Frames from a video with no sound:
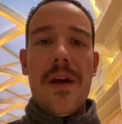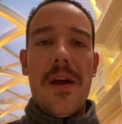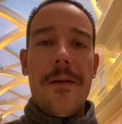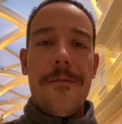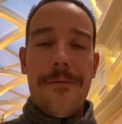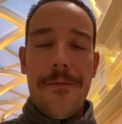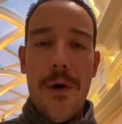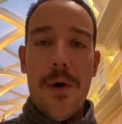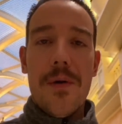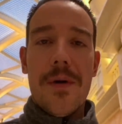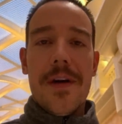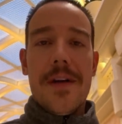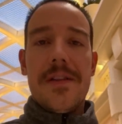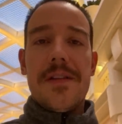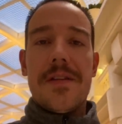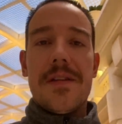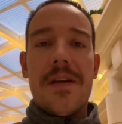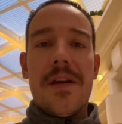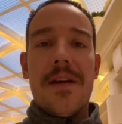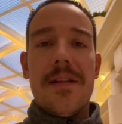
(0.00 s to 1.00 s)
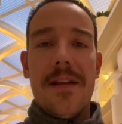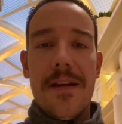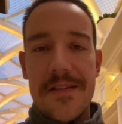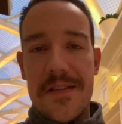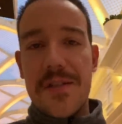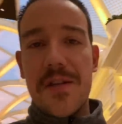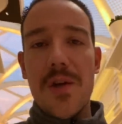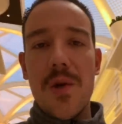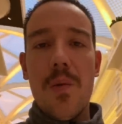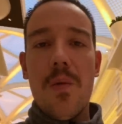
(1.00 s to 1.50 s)
and focus.
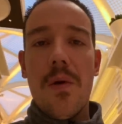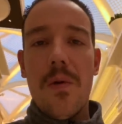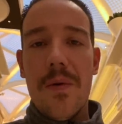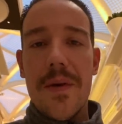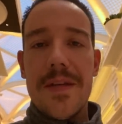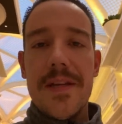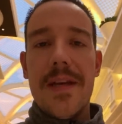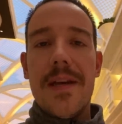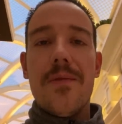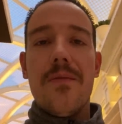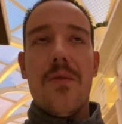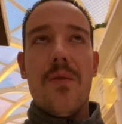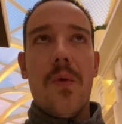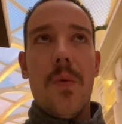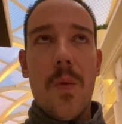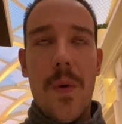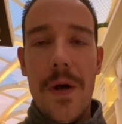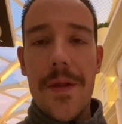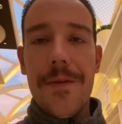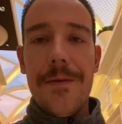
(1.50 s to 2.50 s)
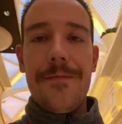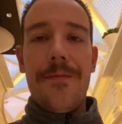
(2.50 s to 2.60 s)
Let's do what we did when we won